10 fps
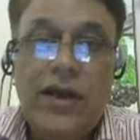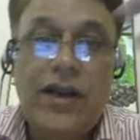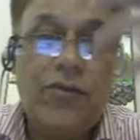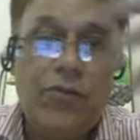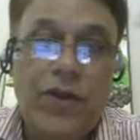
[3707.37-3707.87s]

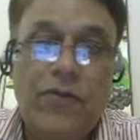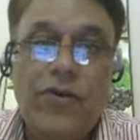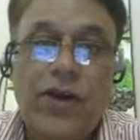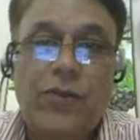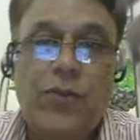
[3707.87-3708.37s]
it means
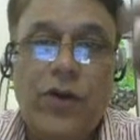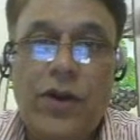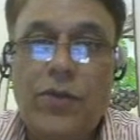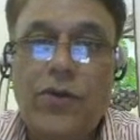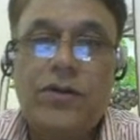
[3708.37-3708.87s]
we are
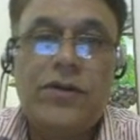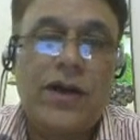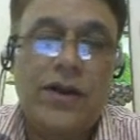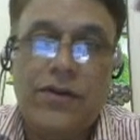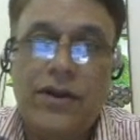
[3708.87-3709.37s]
both
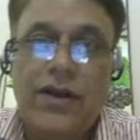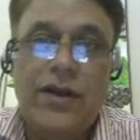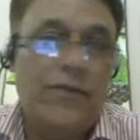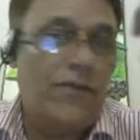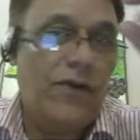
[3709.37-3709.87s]

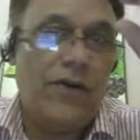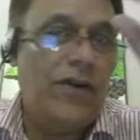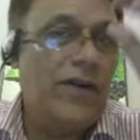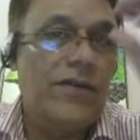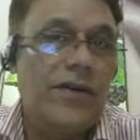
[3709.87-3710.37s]
are
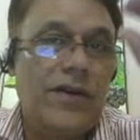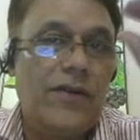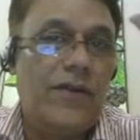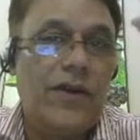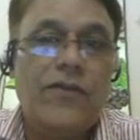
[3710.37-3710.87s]
following
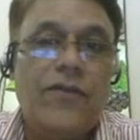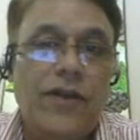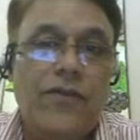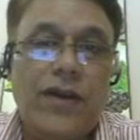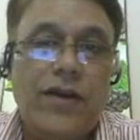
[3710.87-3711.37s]
certain way of
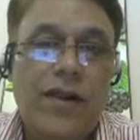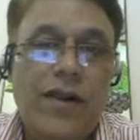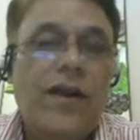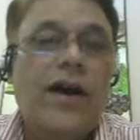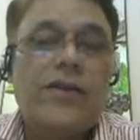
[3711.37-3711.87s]
living,
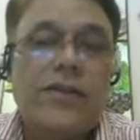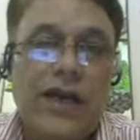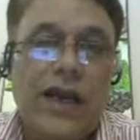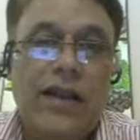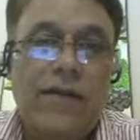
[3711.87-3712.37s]
a
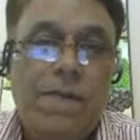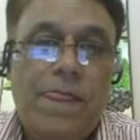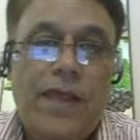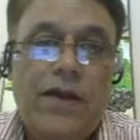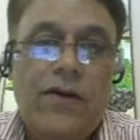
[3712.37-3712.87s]
style.
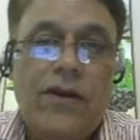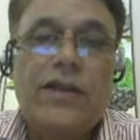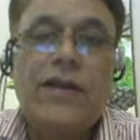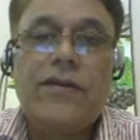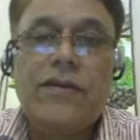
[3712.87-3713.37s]
Okay,
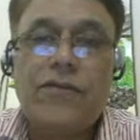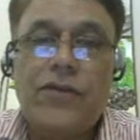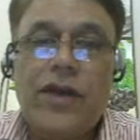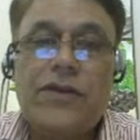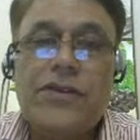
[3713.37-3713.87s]
this is
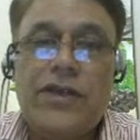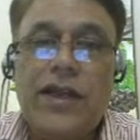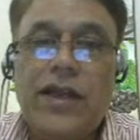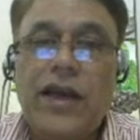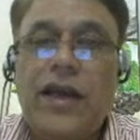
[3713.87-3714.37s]
we are
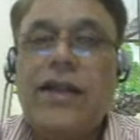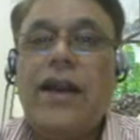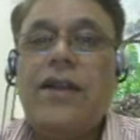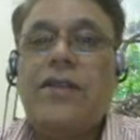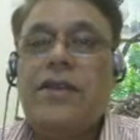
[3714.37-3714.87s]
sharing, and
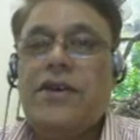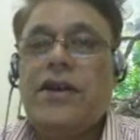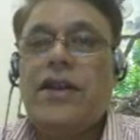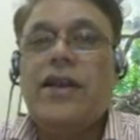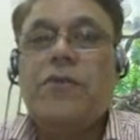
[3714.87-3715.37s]
that
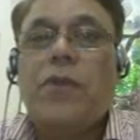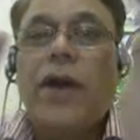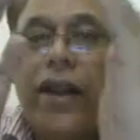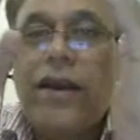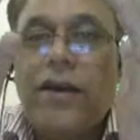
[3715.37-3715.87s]
sharing is
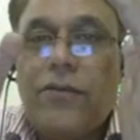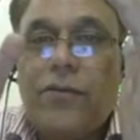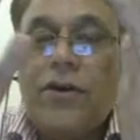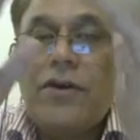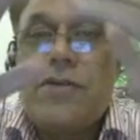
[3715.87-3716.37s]
binding us
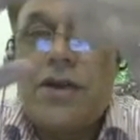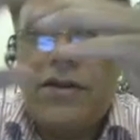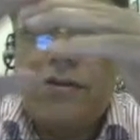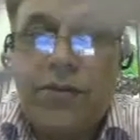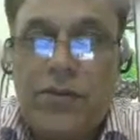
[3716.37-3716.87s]
because there
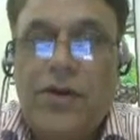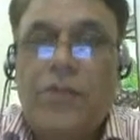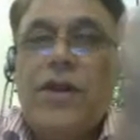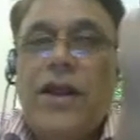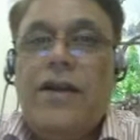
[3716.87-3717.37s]
is some
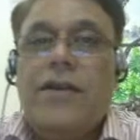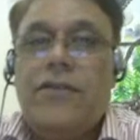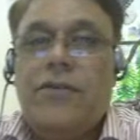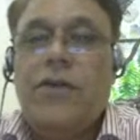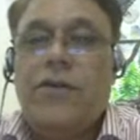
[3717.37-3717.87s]

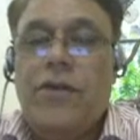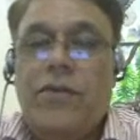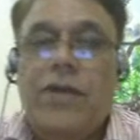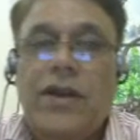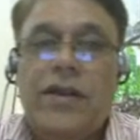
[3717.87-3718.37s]
commonalities
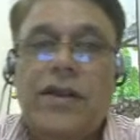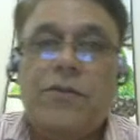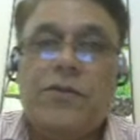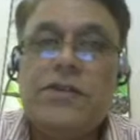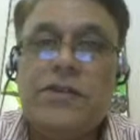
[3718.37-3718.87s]
between me and
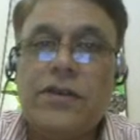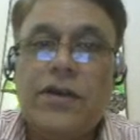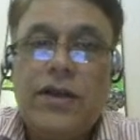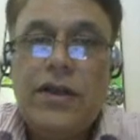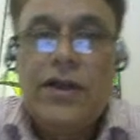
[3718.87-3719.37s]
that person.
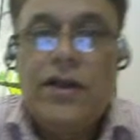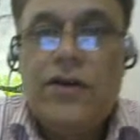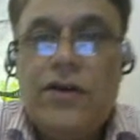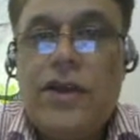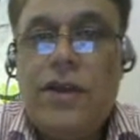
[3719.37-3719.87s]

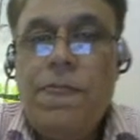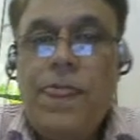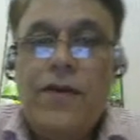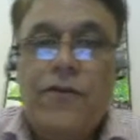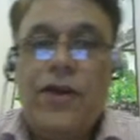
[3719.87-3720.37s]
Okay,
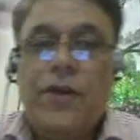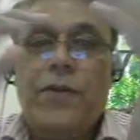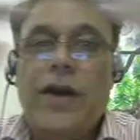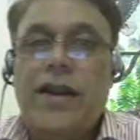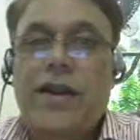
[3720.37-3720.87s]
we are
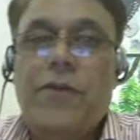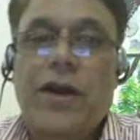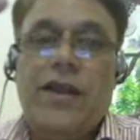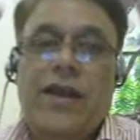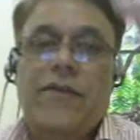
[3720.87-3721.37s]
binded
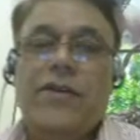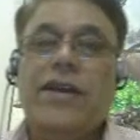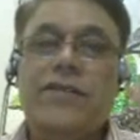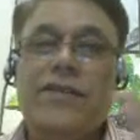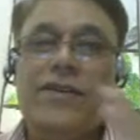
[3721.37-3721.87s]
by having
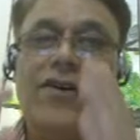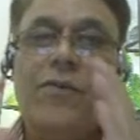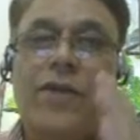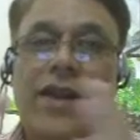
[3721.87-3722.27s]
this common